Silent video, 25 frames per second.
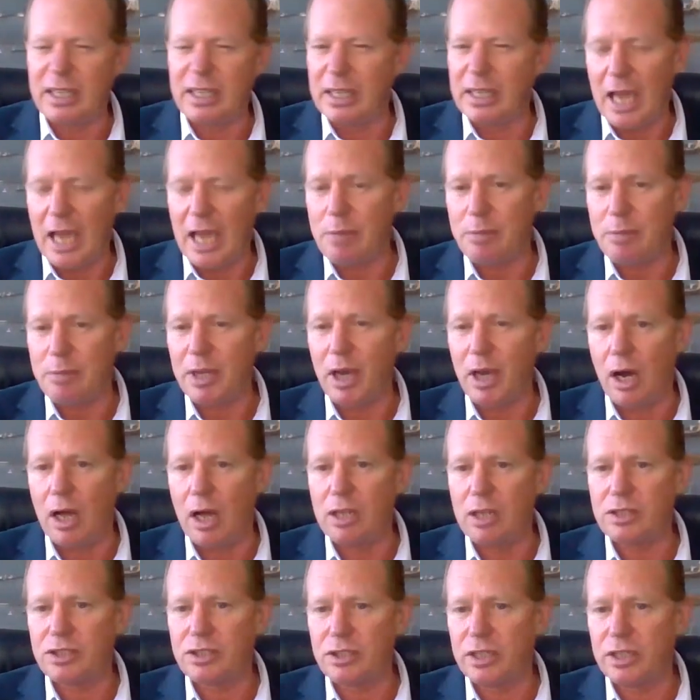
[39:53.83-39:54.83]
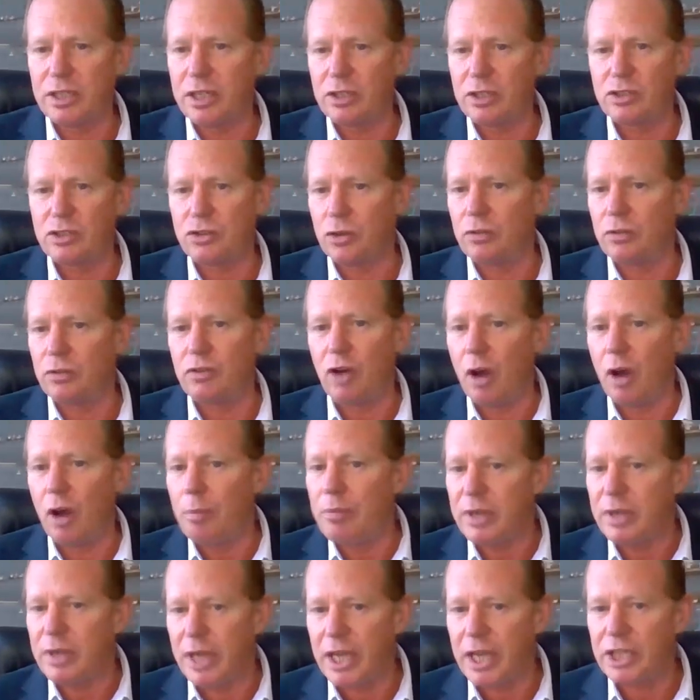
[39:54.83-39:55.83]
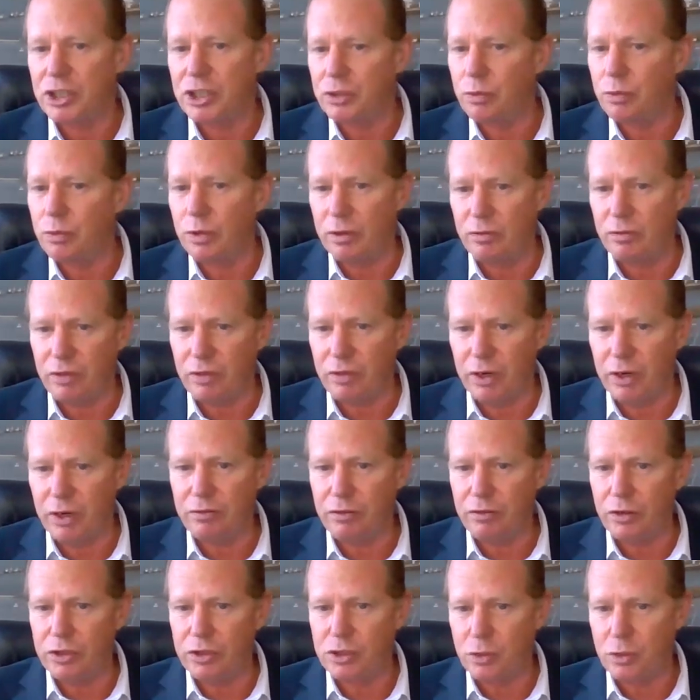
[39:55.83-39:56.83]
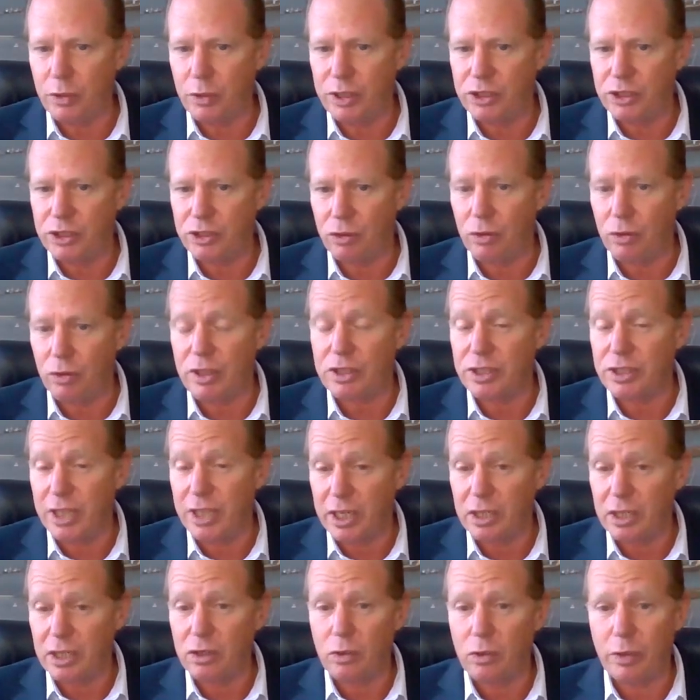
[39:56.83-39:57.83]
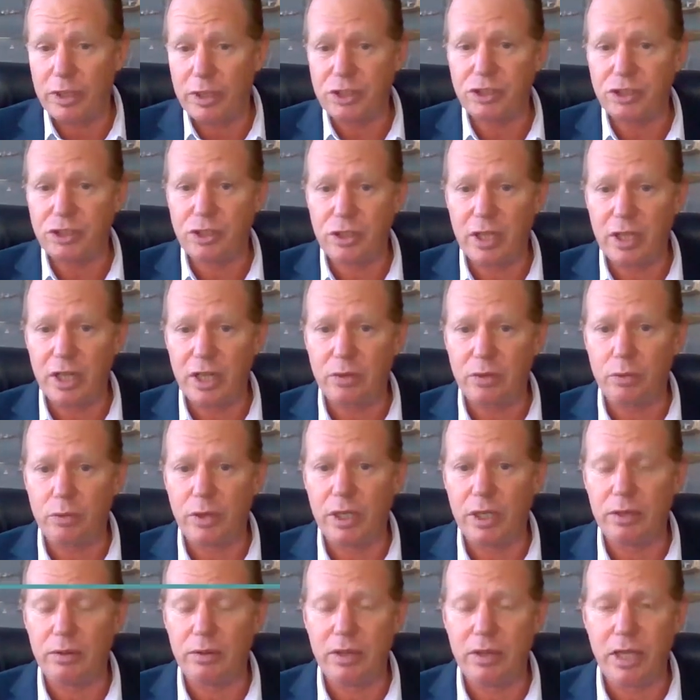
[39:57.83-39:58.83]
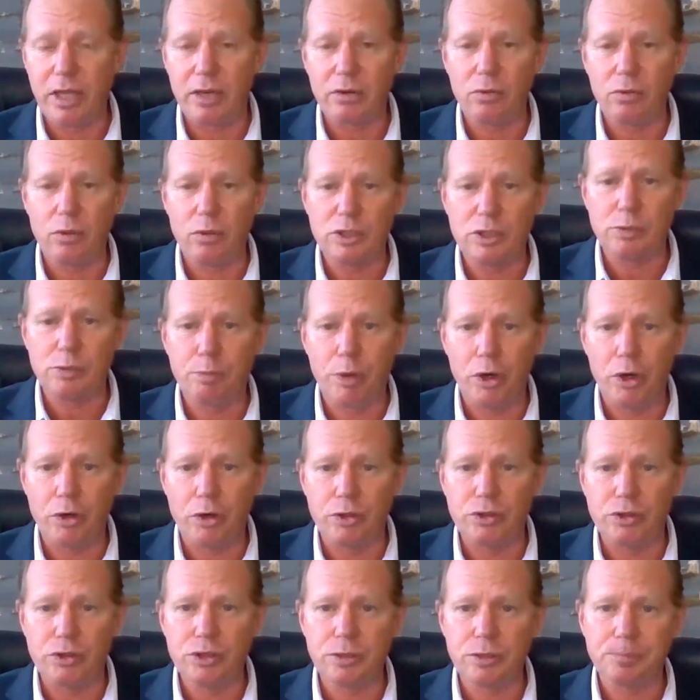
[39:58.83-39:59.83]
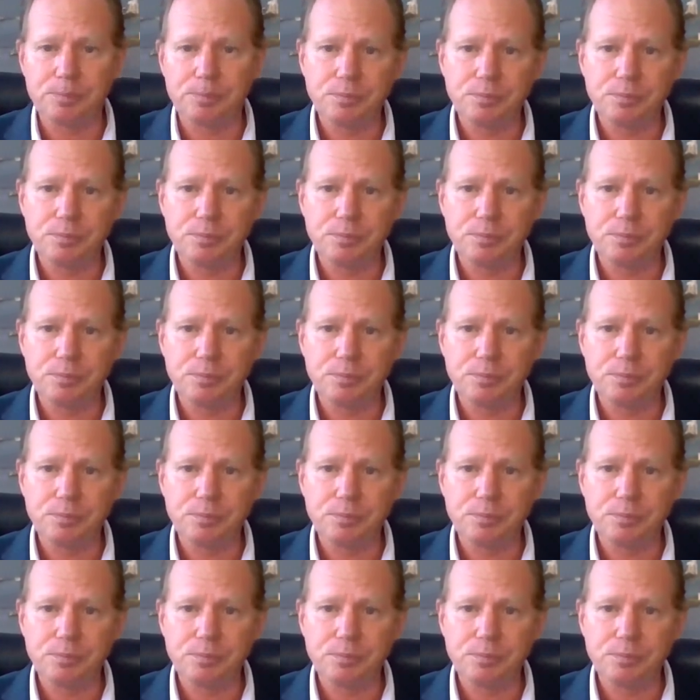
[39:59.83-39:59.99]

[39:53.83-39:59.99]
can be answered in sort of combination with the very first question or the second question that we that was posed.